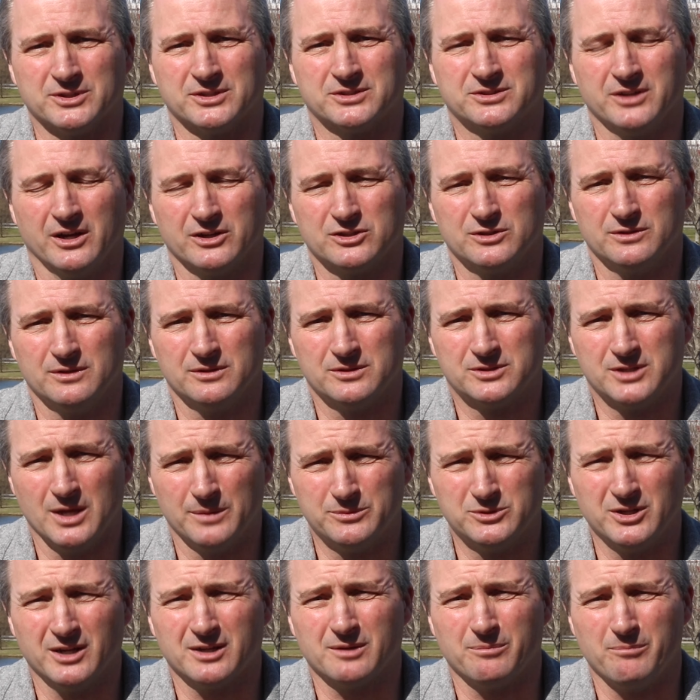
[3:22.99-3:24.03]
the
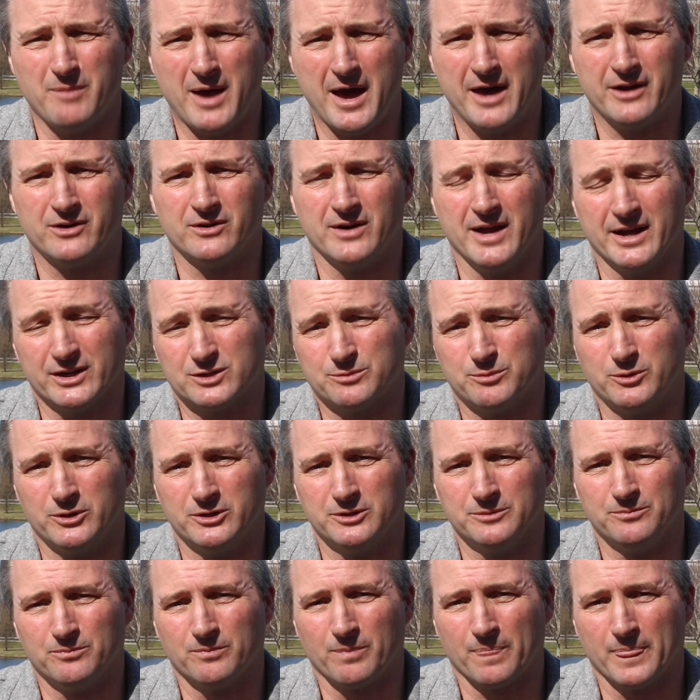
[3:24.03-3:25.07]
subject matter
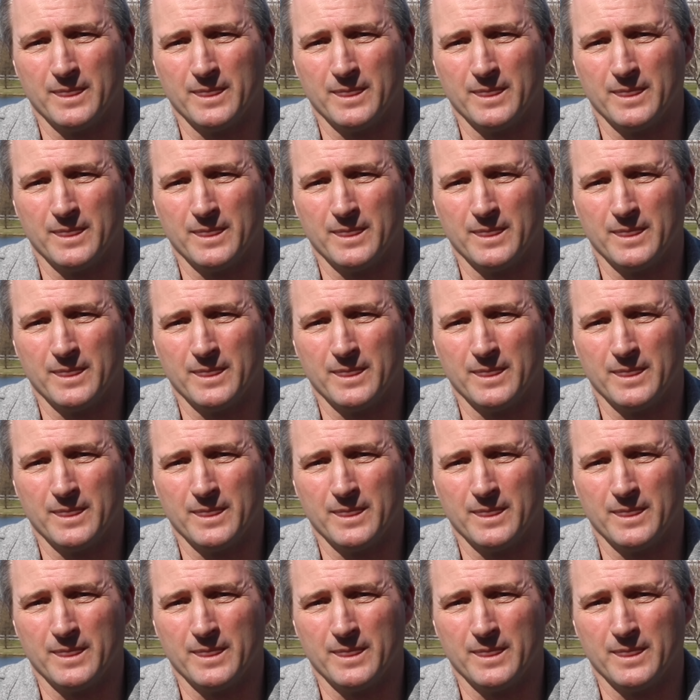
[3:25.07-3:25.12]
expert,